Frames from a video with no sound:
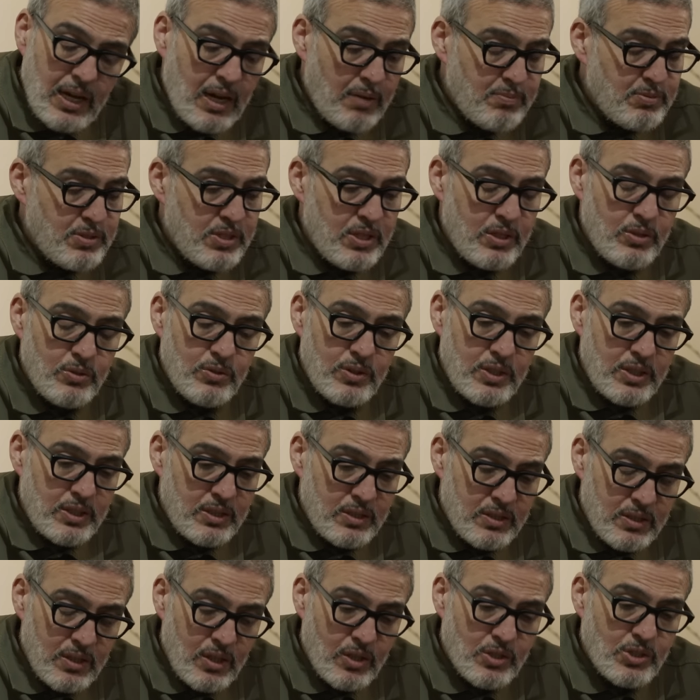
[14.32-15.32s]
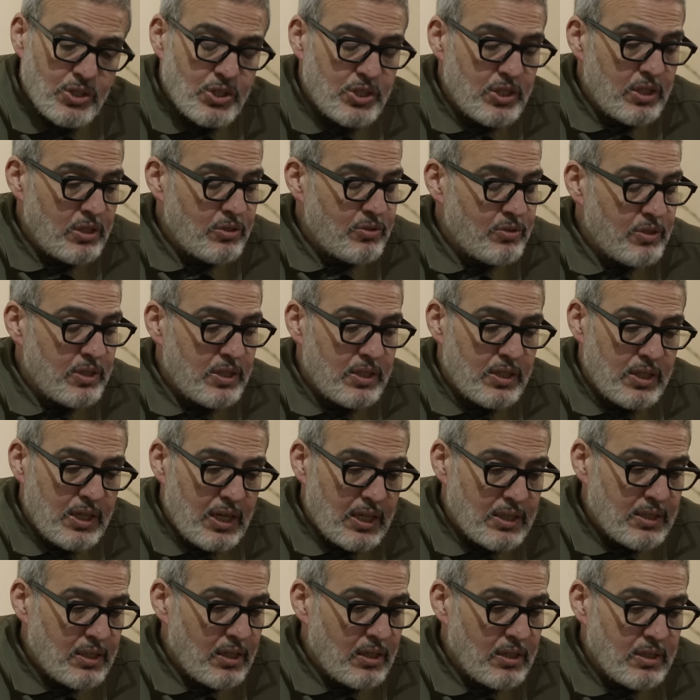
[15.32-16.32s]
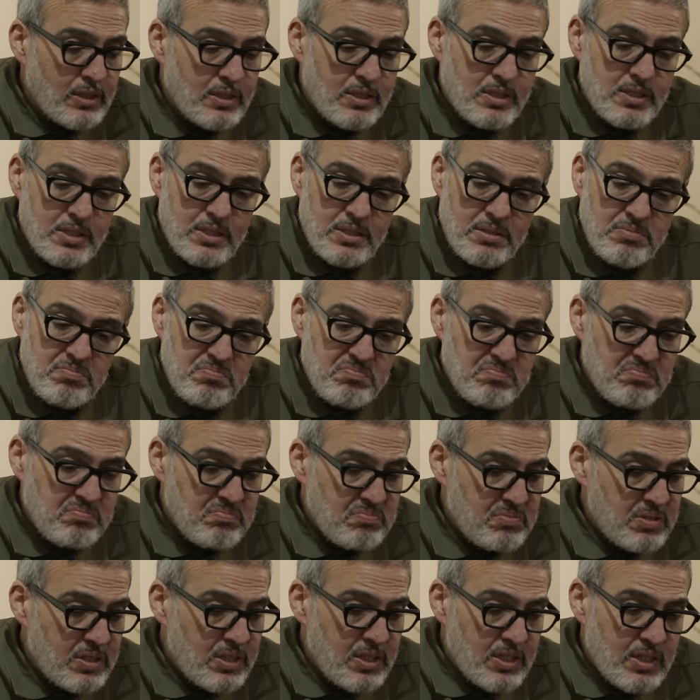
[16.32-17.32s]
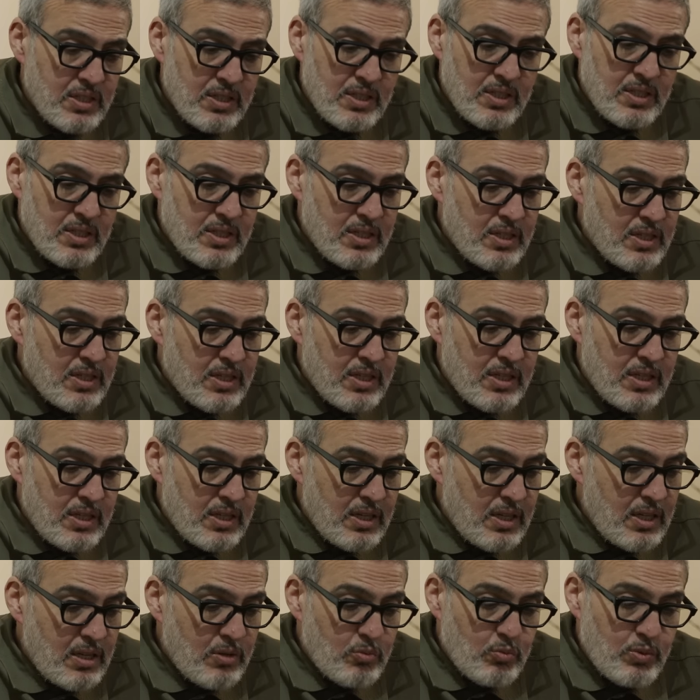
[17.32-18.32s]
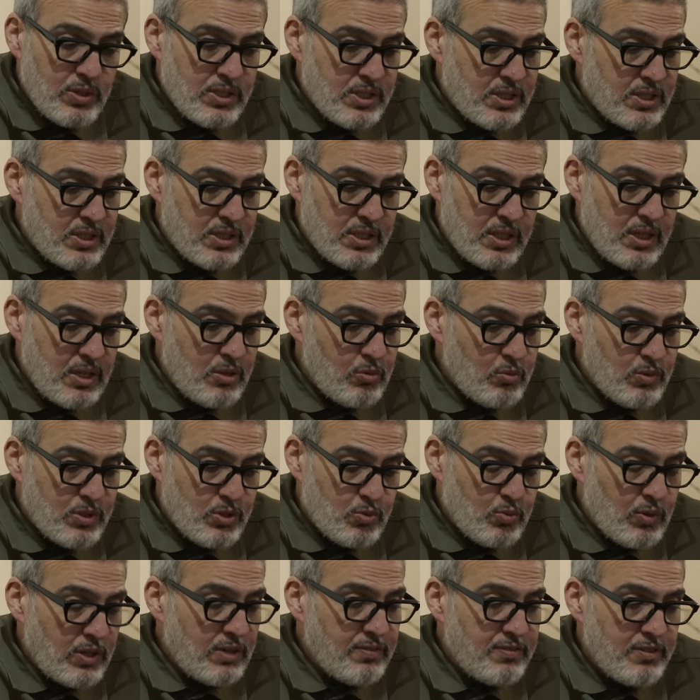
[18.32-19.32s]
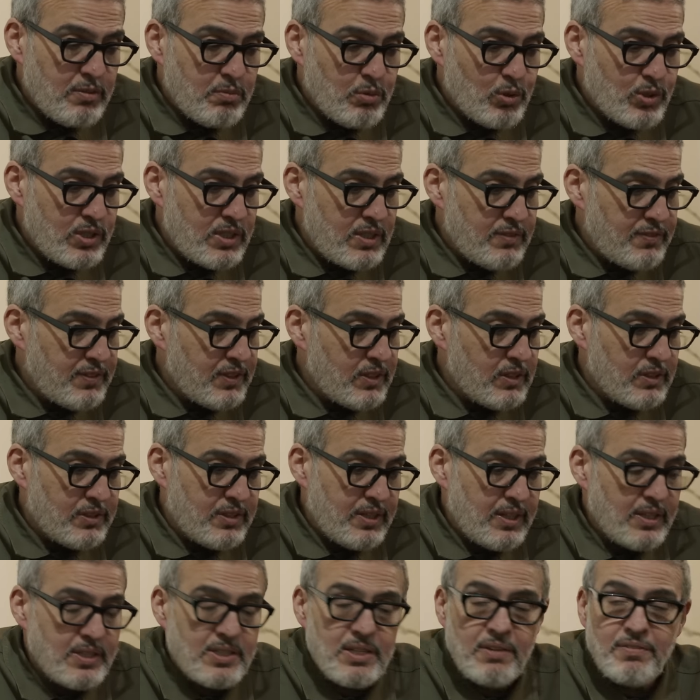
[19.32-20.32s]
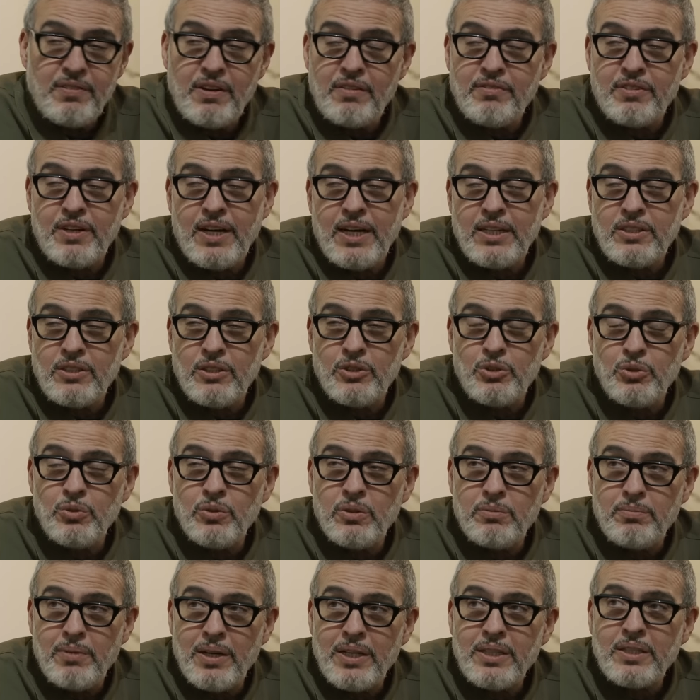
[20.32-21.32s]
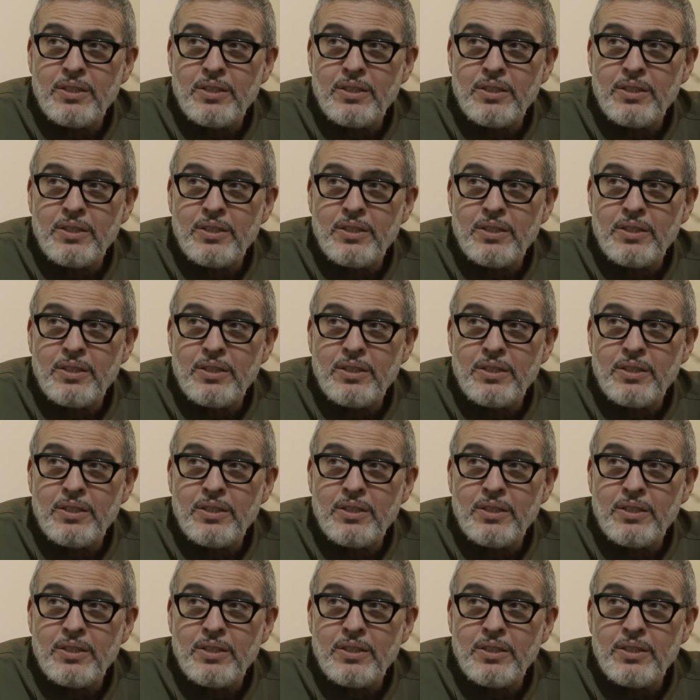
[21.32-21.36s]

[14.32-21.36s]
Absolutely. On children, adults. It was one of the most difficult things I've ever had to do in my